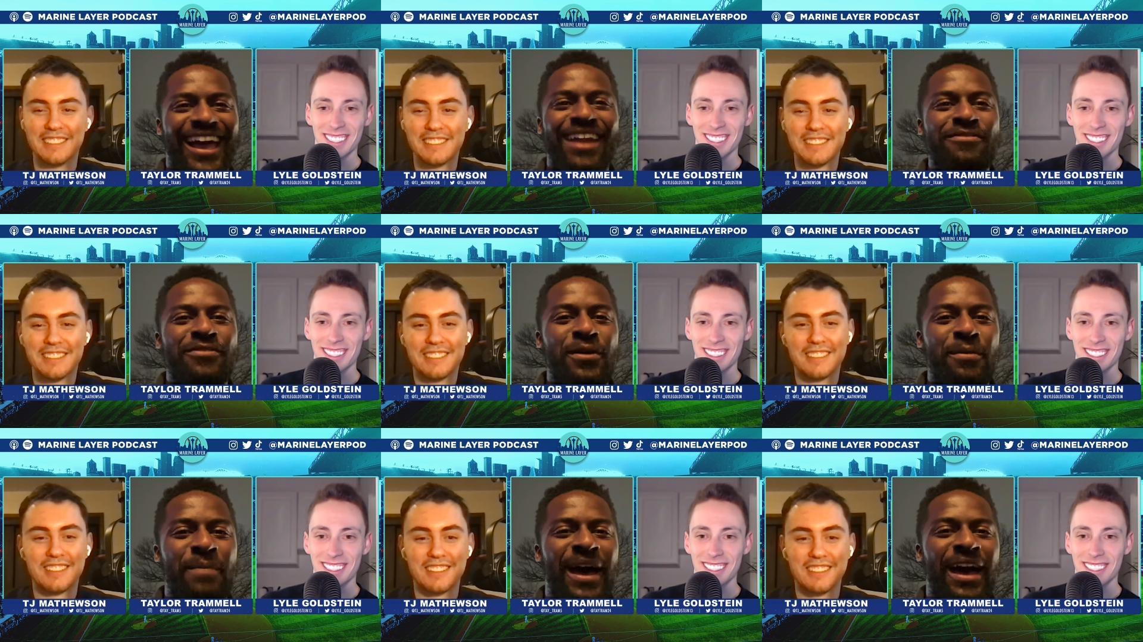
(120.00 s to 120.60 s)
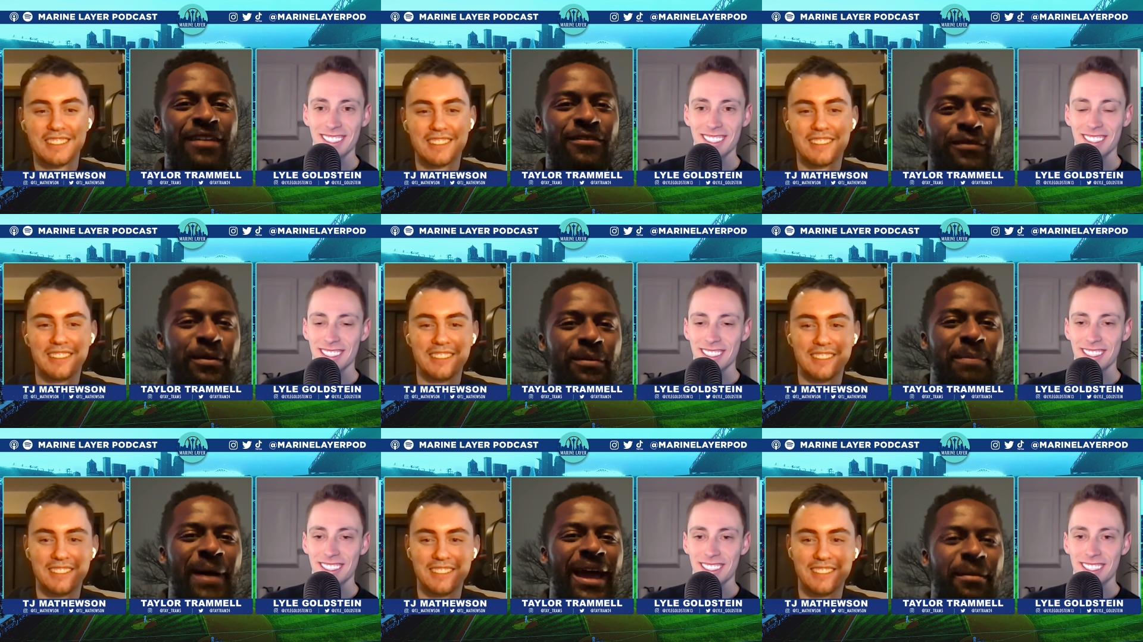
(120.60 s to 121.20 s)
Speaker 1: I kind of feel bad
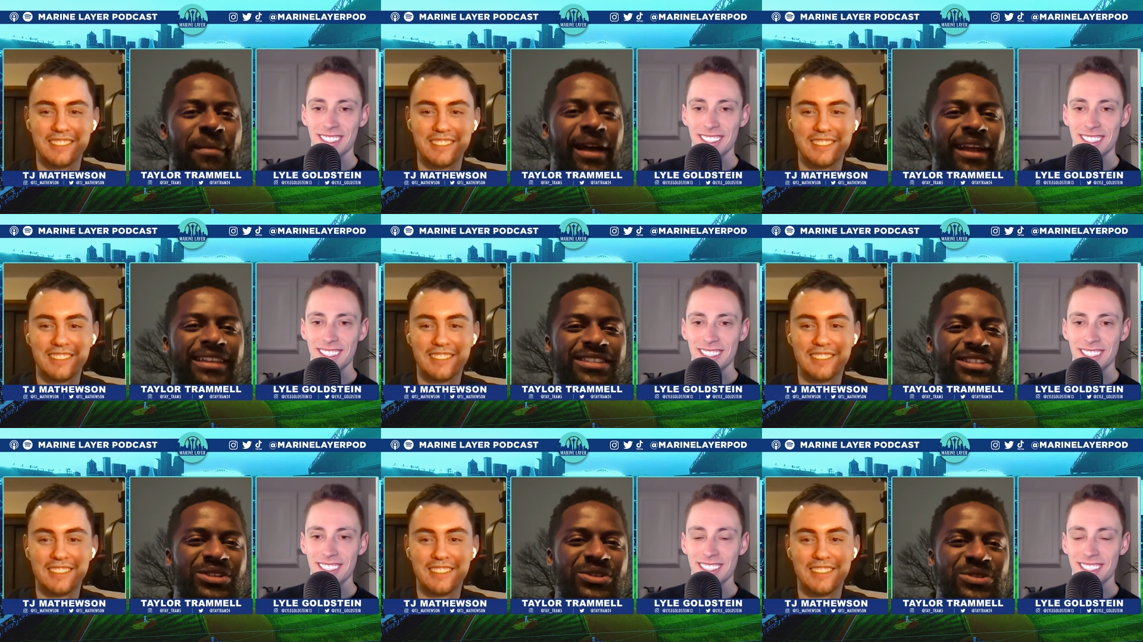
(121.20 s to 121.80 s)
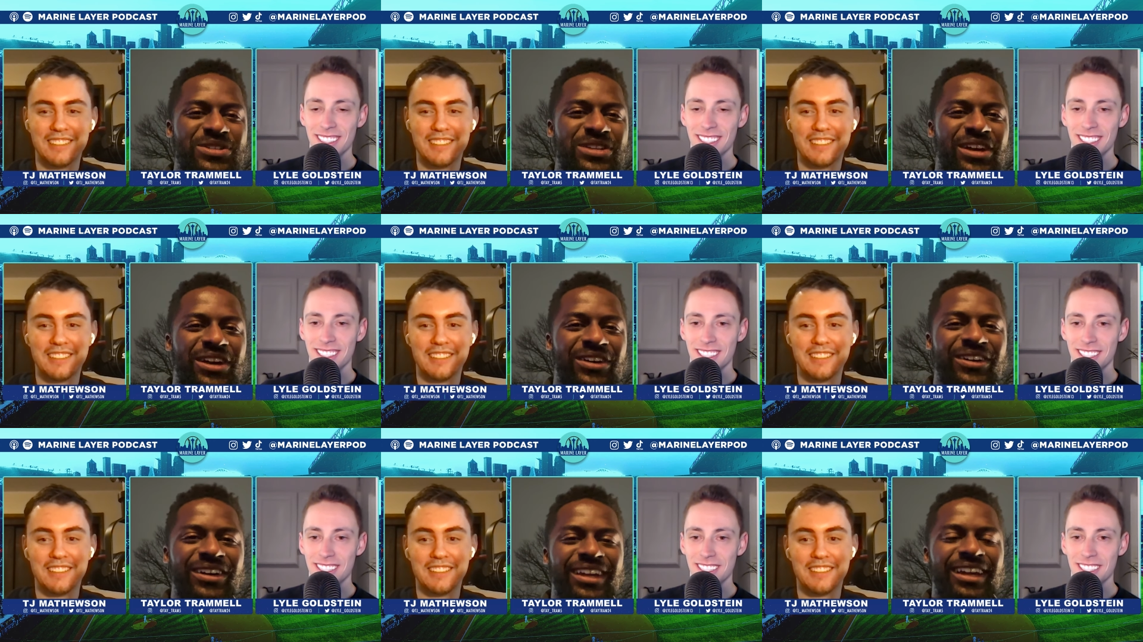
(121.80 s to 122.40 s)
bad about it too. So
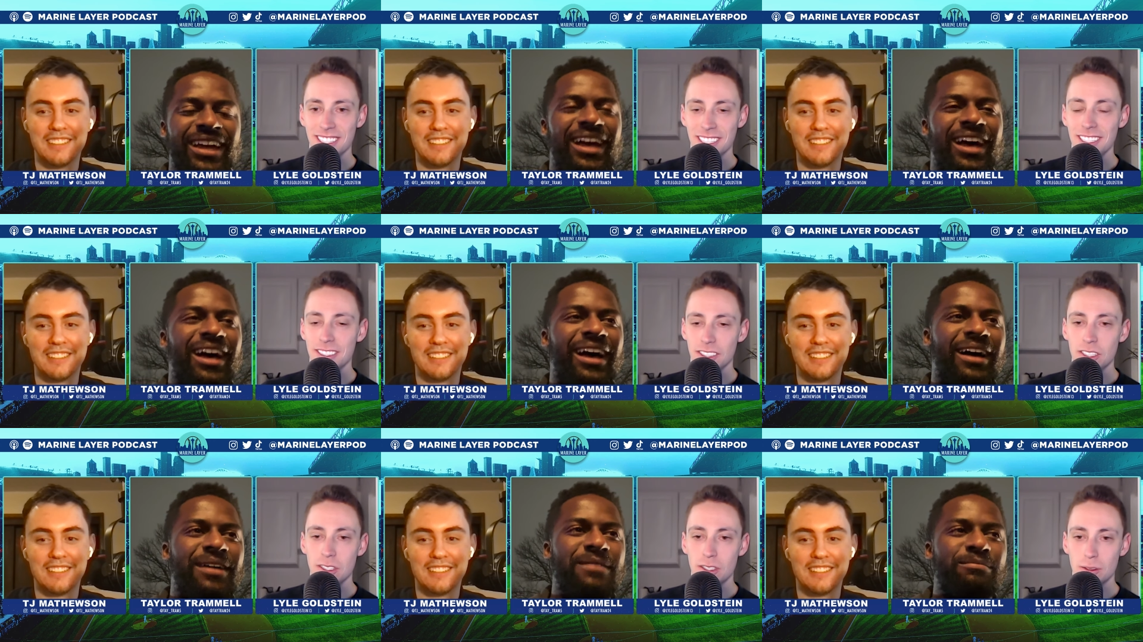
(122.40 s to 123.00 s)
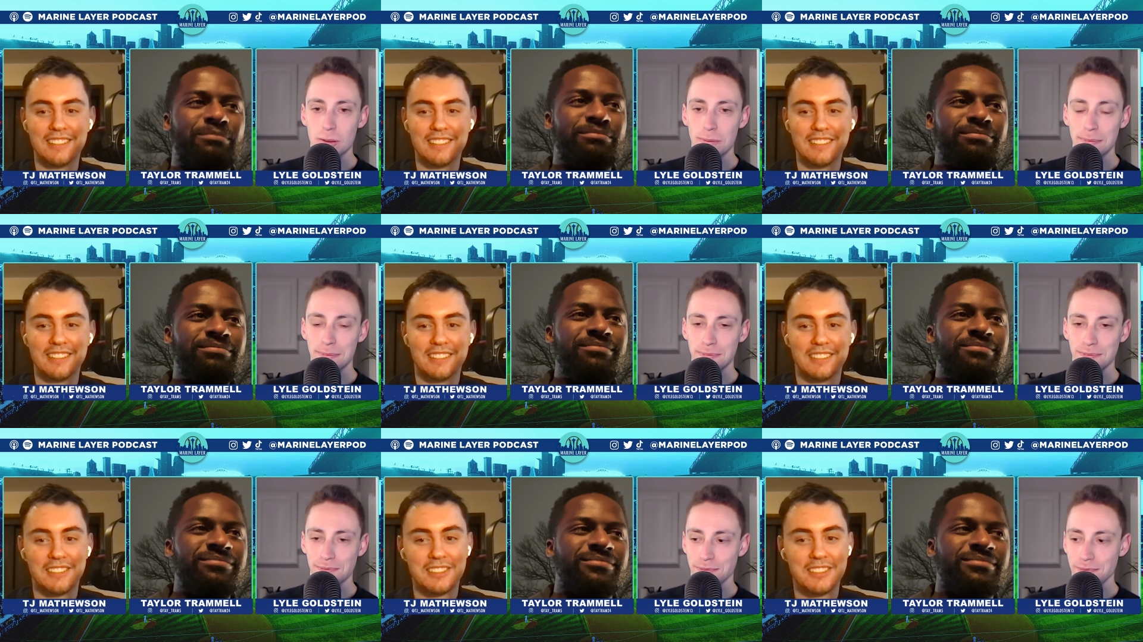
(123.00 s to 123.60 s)
um,
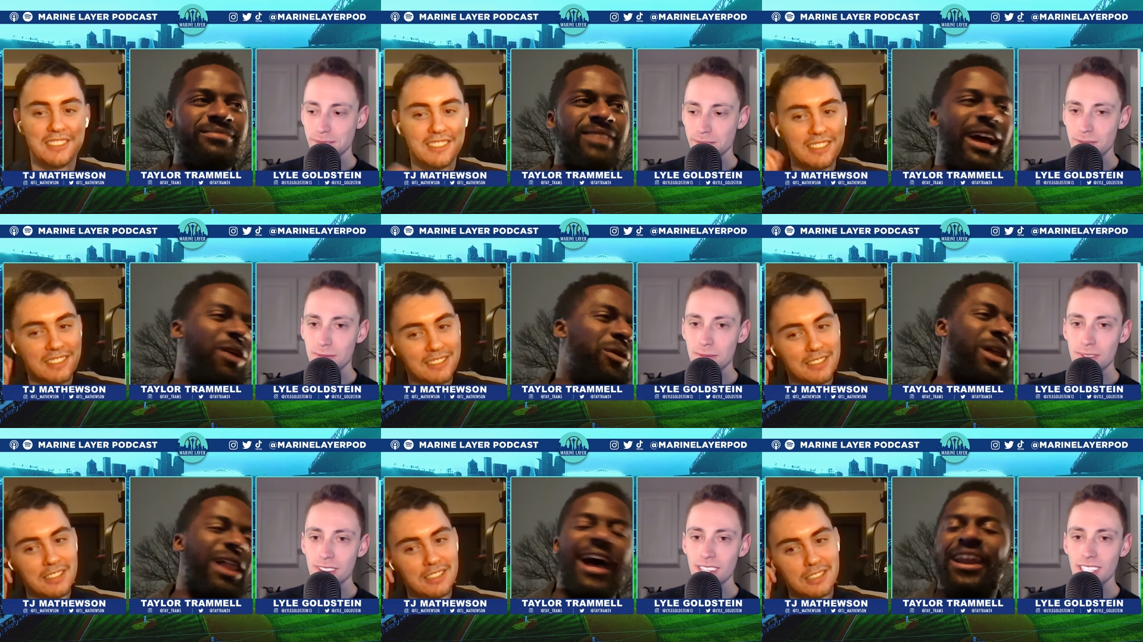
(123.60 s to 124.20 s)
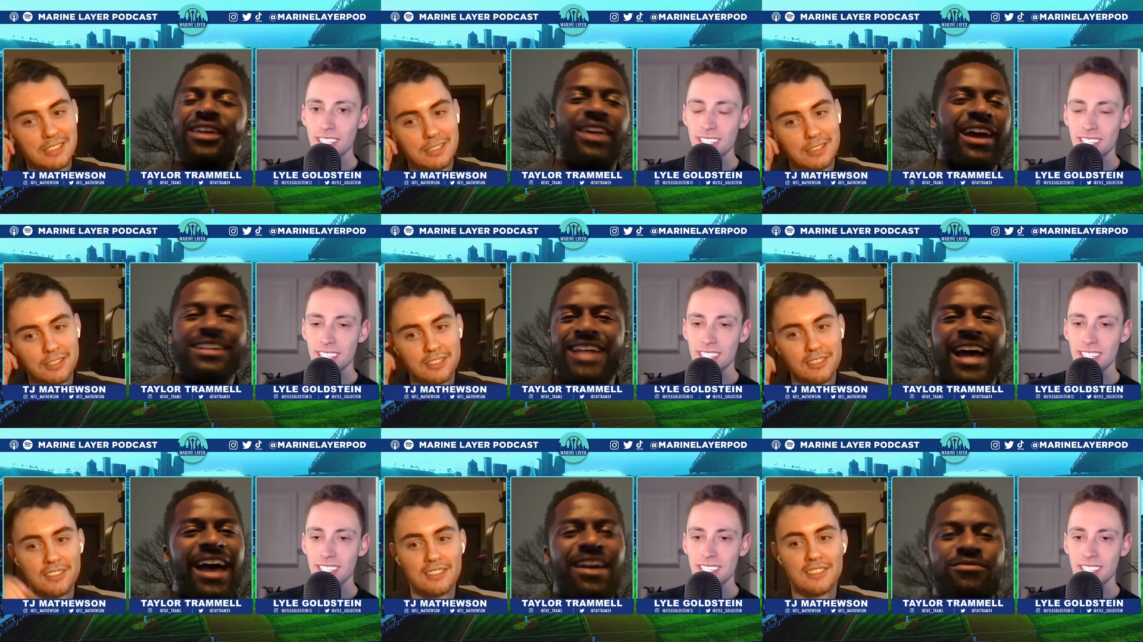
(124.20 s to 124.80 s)
I don't want to lie to you
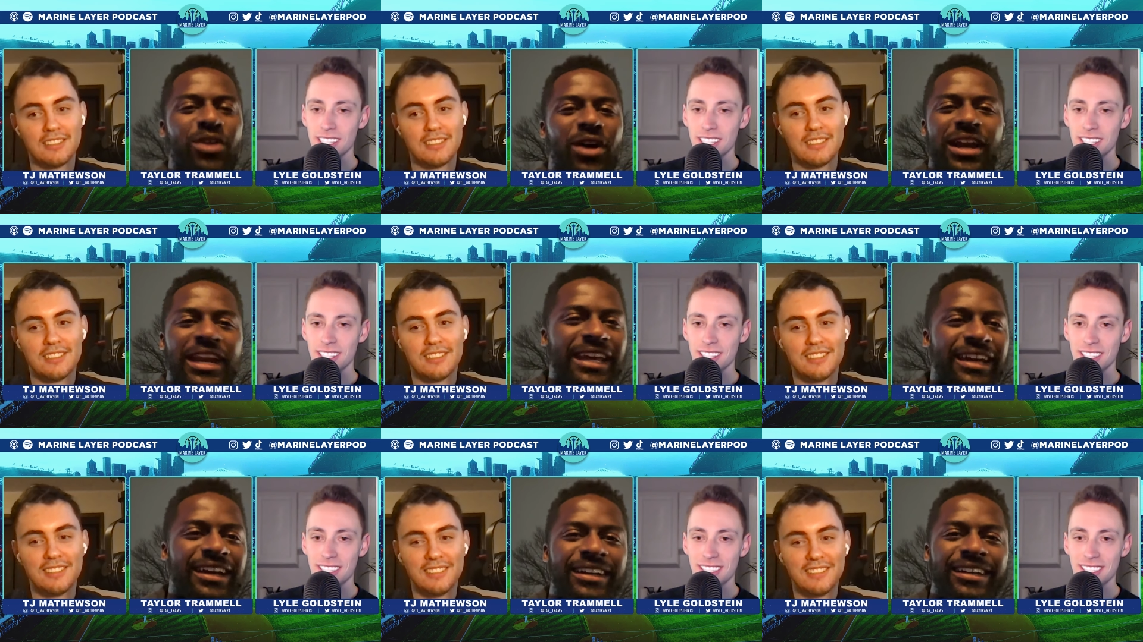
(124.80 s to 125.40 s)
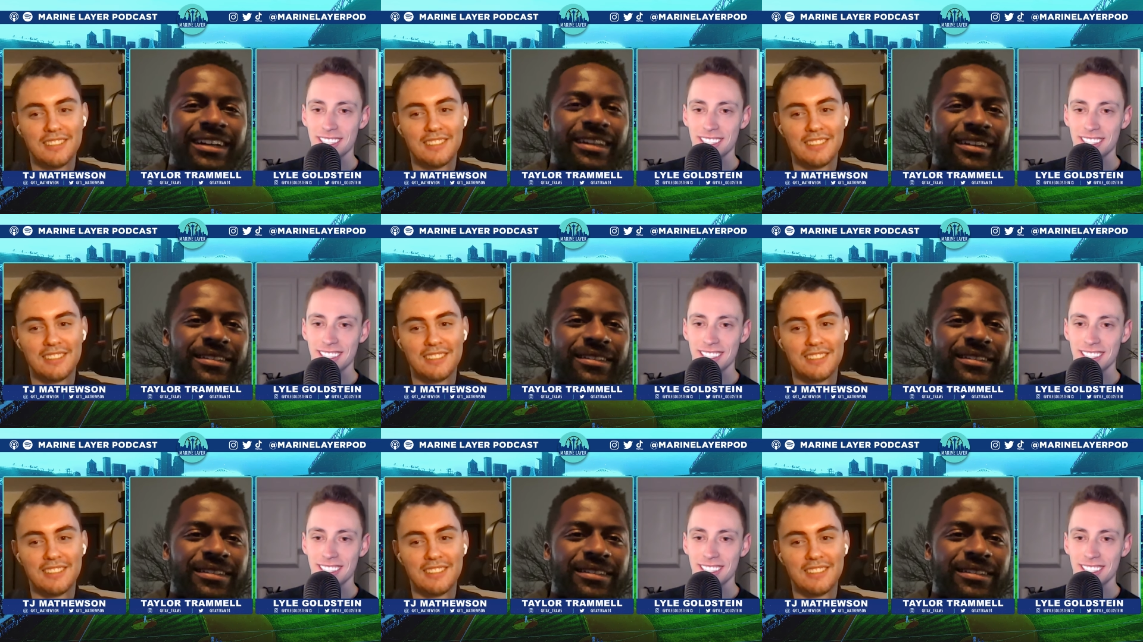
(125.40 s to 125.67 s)
guys. I have no idea.